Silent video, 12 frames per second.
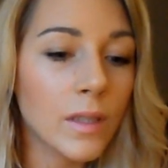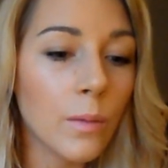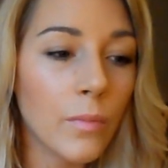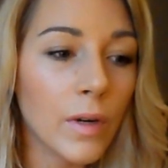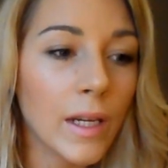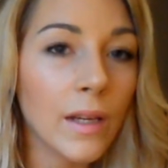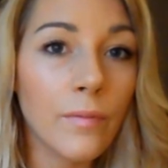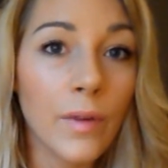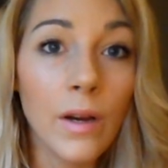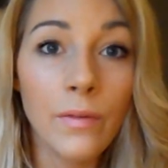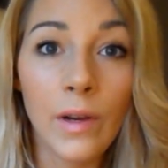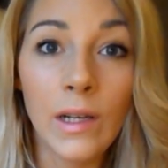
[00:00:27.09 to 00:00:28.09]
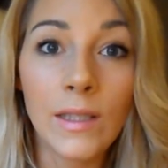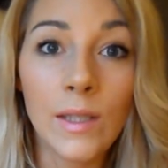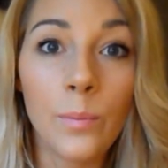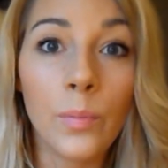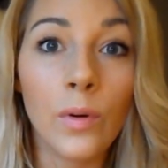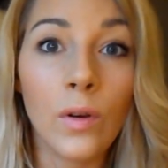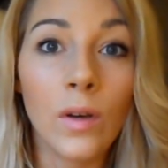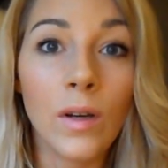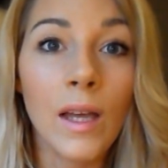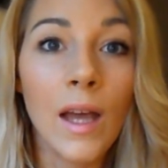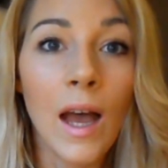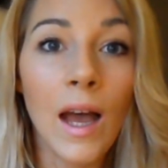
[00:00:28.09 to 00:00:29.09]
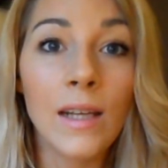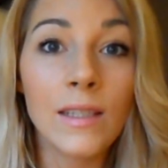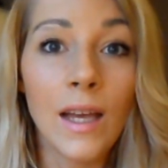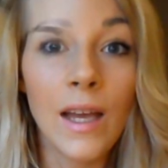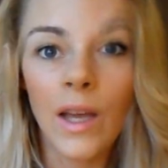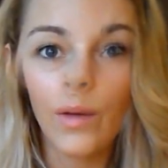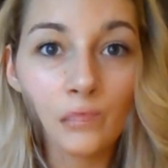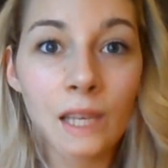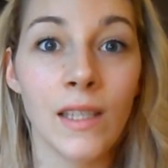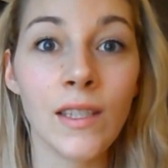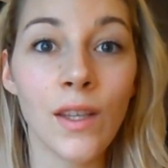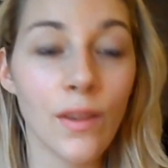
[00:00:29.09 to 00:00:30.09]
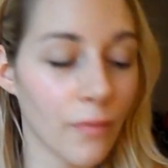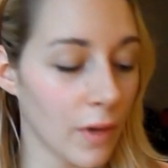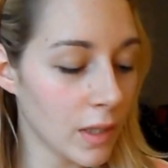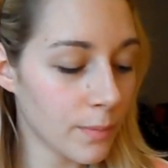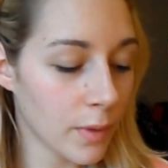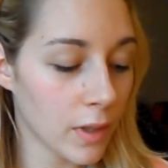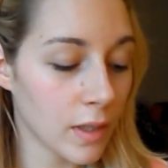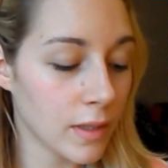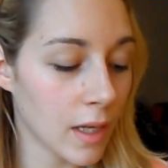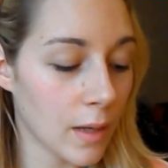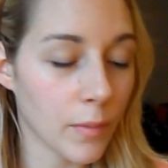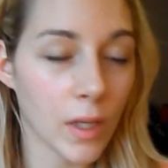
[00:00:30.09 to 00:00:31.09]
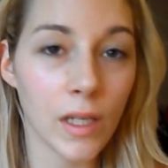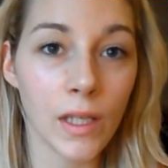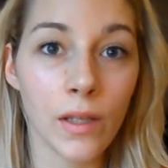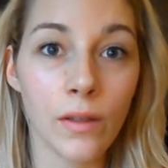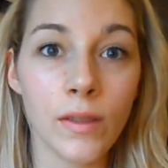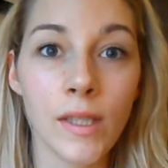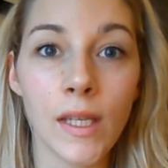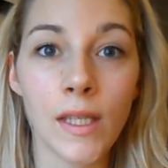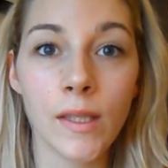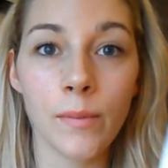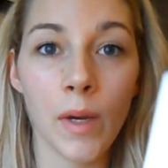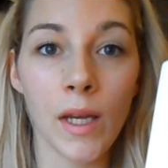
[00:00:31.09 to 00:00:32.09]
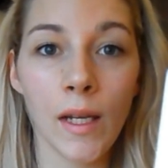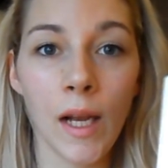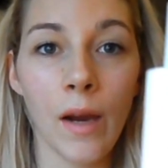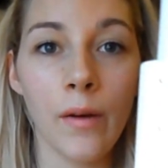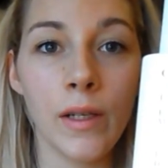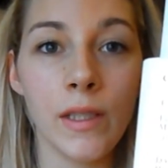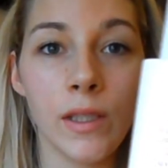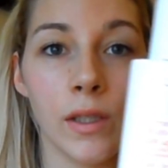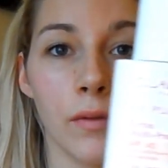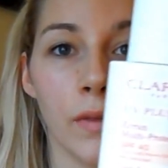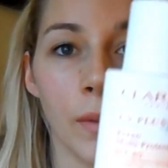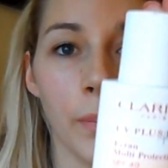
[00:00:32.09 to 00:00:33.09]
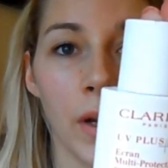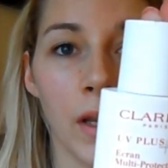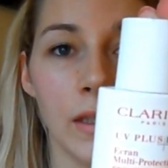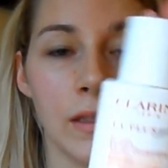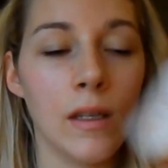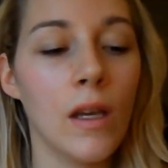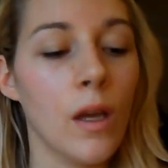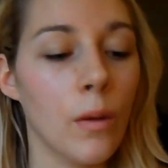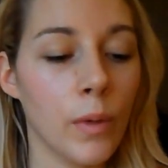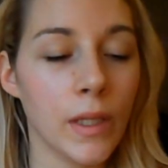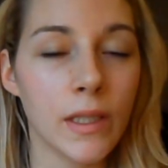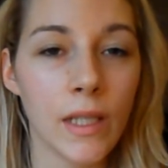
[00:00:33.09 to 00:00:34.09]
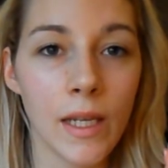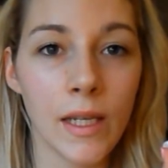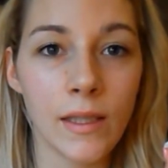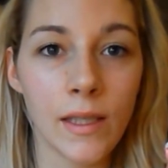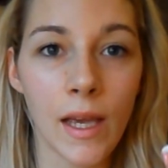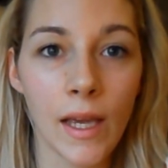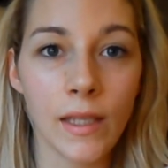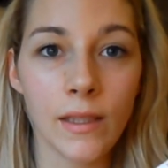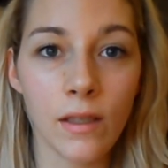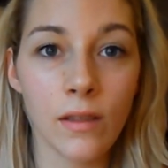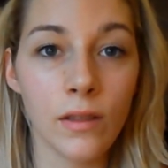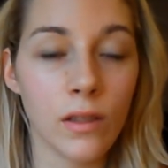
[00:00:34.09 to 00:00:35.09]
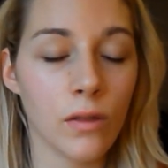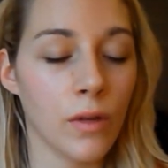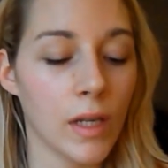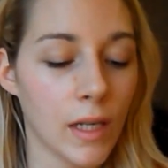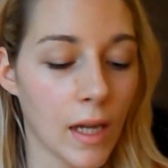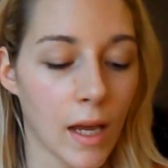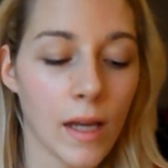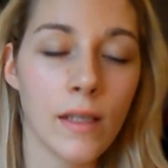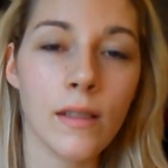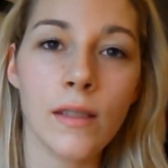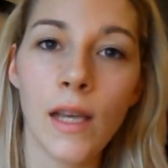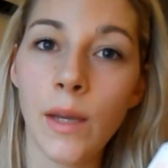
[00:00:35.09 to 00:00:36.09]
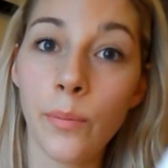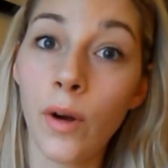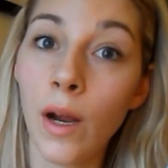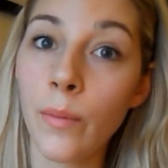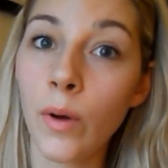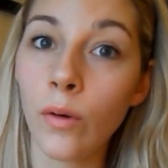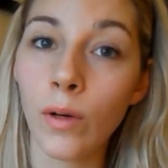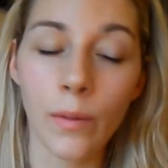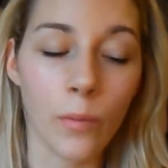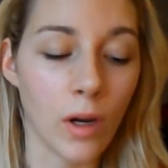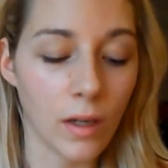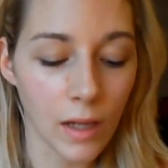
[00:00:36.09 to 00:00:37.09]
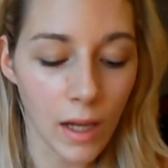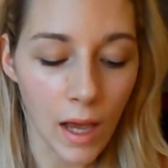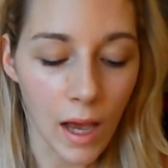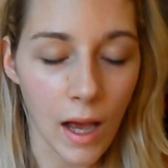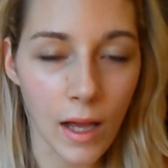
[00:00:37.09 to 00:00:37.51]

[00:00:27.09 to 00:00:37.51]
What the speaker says: summery, very simple look, and I hope you enjoy. So the first product I'm going to use is my Clarins UV Plus, which is a sunscreen and a primer all in one,